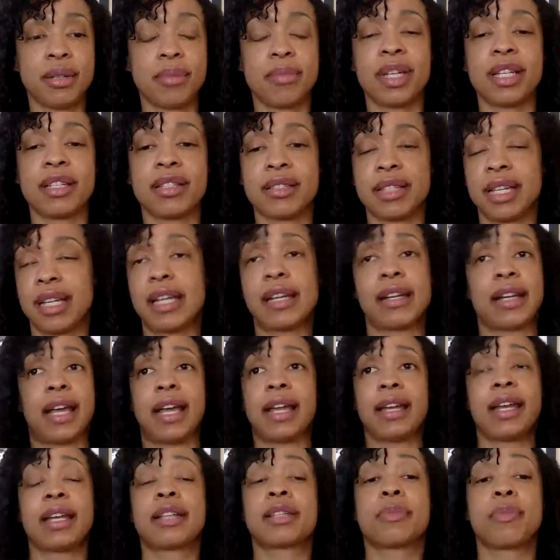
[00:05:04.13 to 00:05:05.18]
as
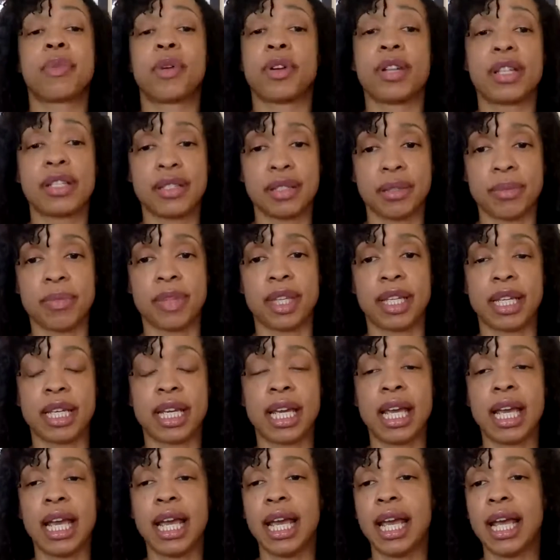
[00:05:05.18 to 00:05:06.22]
an expert at something.
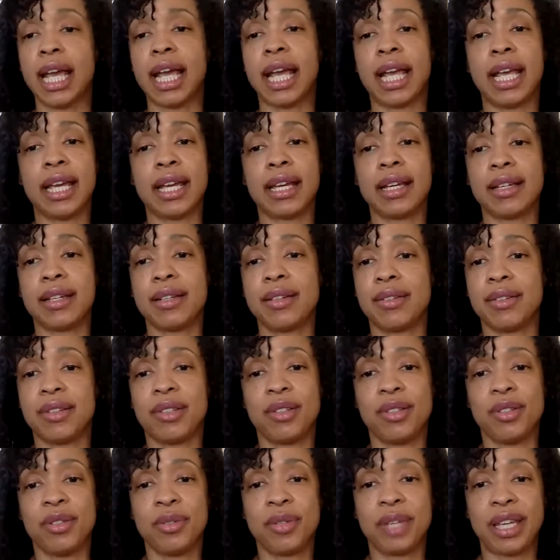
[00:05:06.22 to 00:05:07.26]
And
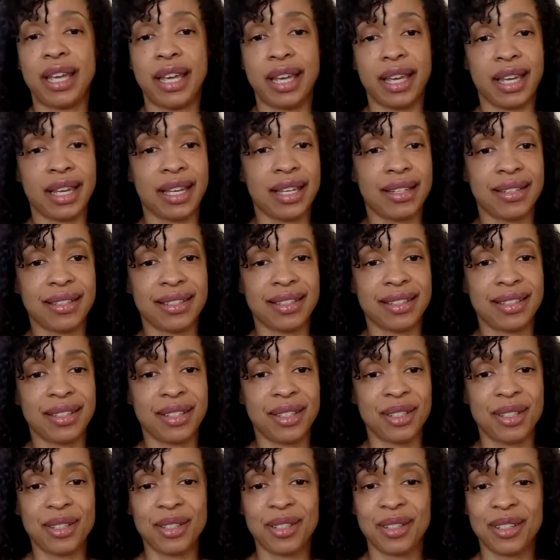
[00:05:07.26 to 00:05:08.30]
you can't,
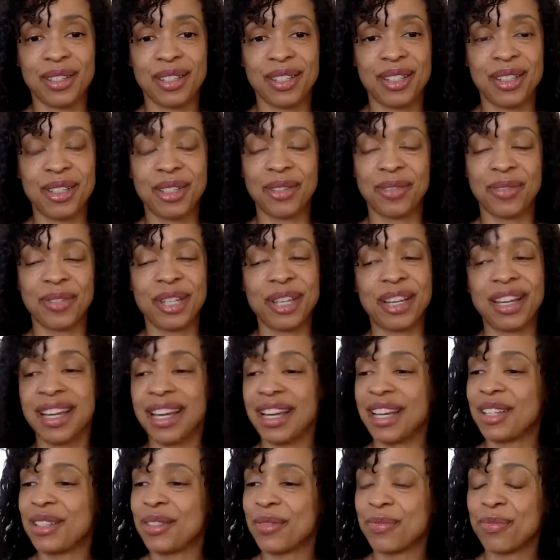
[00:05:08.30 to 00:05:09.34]

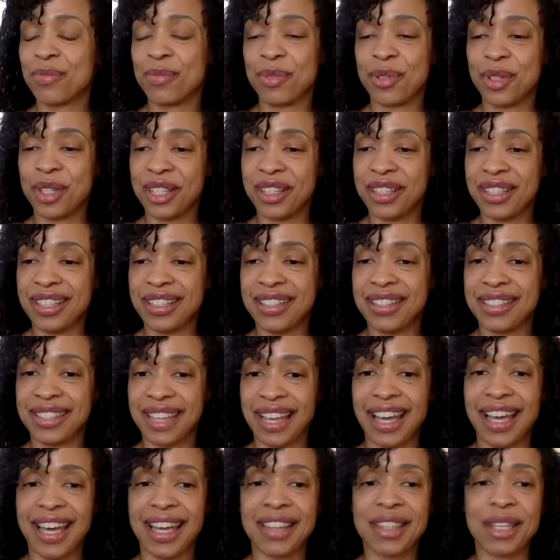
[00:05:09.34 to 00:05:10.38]
it's really
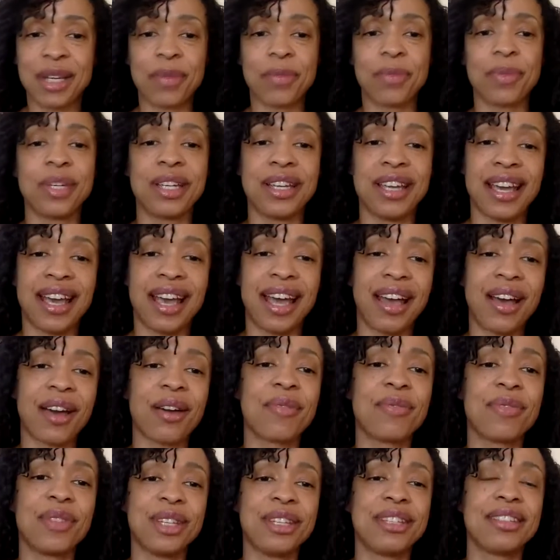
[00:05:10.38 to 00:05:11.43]
sad that we
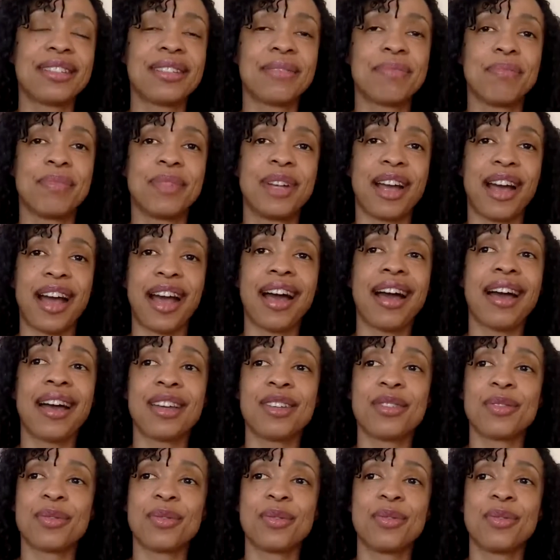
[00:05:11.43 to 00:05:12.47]
have these
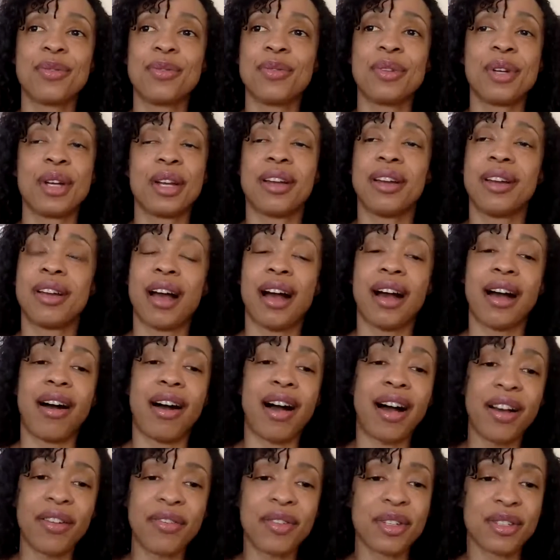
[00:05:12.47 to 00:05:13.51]
guys who
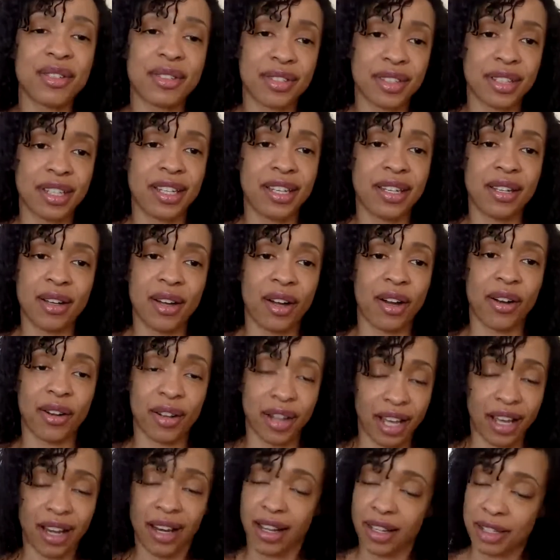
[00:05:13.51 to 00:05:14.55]
obviously are
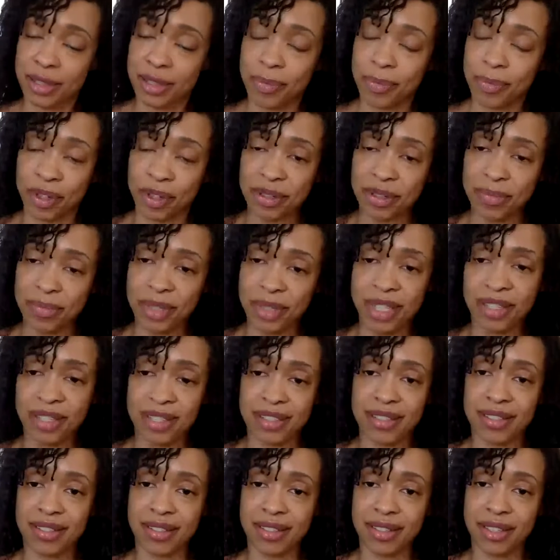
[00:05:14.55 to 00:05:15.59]
not experts
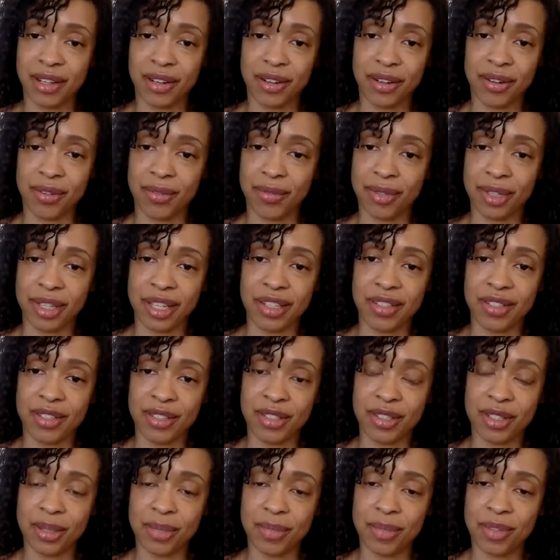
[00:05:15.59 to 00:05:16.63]
because their
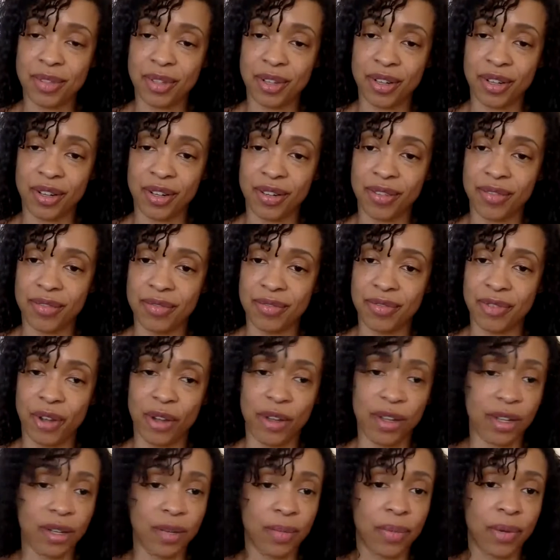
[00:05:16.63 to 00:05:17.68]
relationships are
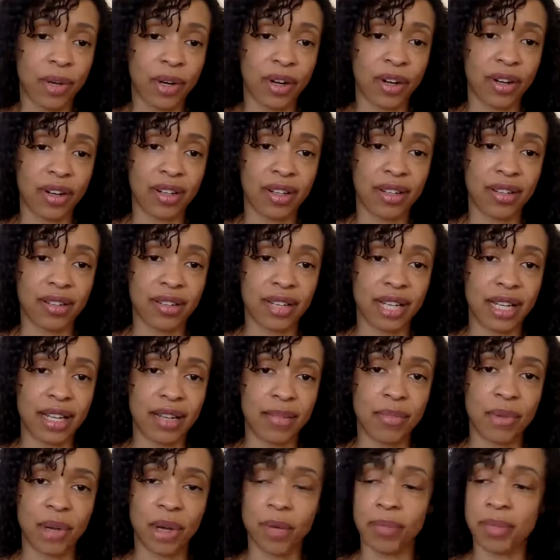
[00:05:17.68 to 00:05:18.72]
falling apart
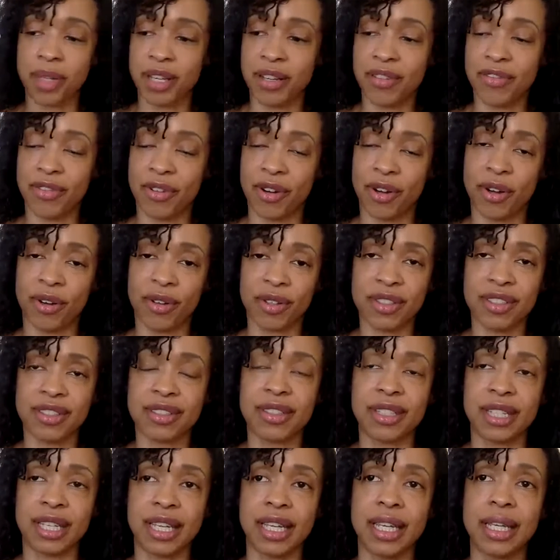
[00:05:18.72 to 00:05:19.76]
in public for all to
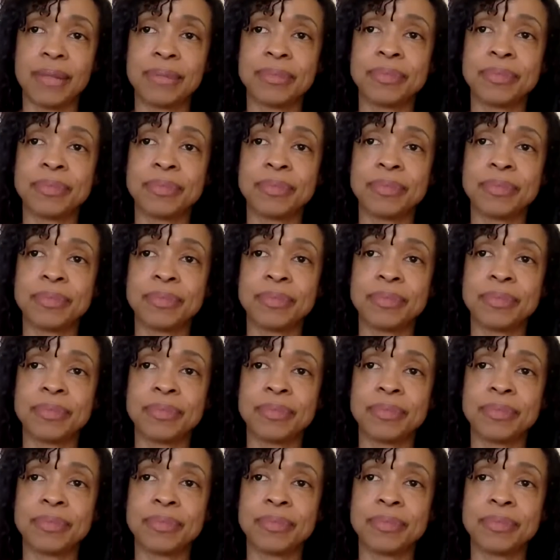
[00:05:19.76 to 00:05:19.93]
see,